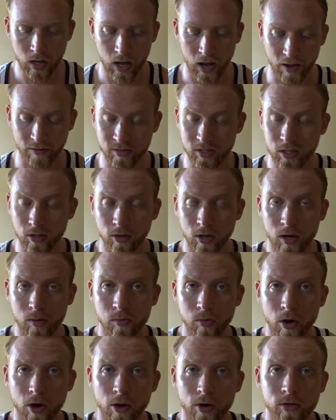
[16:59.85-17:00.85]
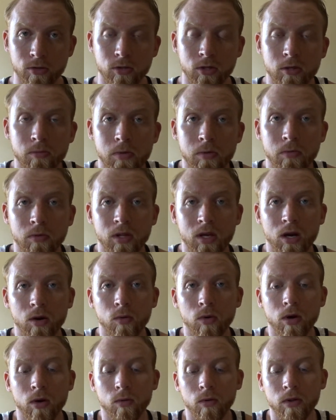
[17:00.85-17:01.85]
I've seen a lot of progress with the people that
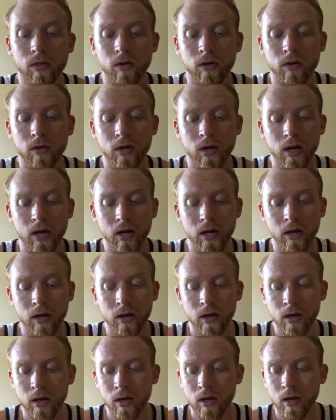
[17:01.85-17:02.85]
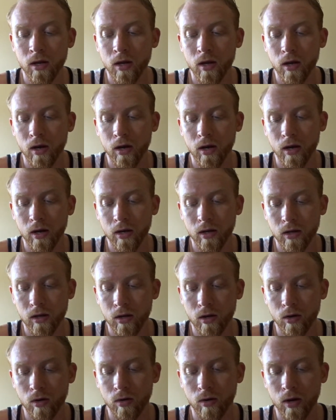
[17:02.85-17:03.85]
I work with online.
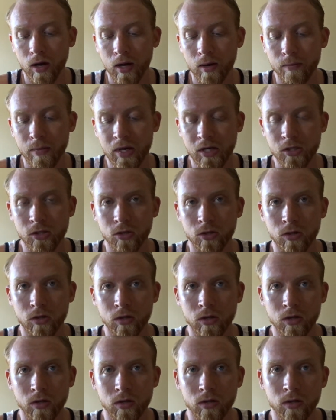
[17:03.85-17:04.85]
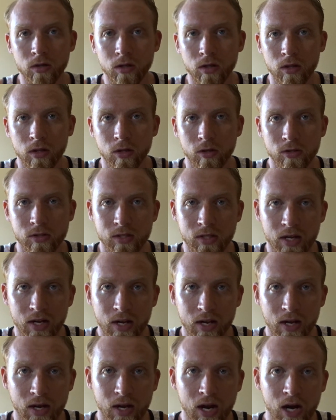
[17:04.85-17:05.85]
You know, I make sure there's
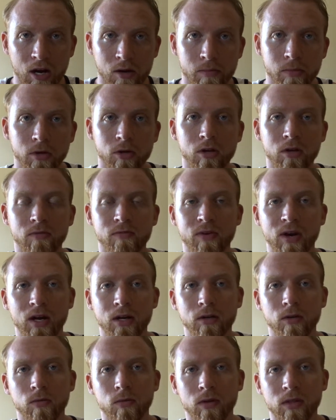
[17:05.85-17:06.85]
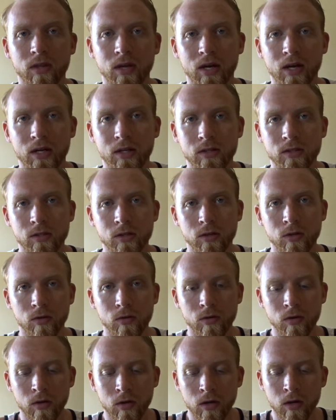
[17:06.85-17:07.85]
that accountability factor with that. So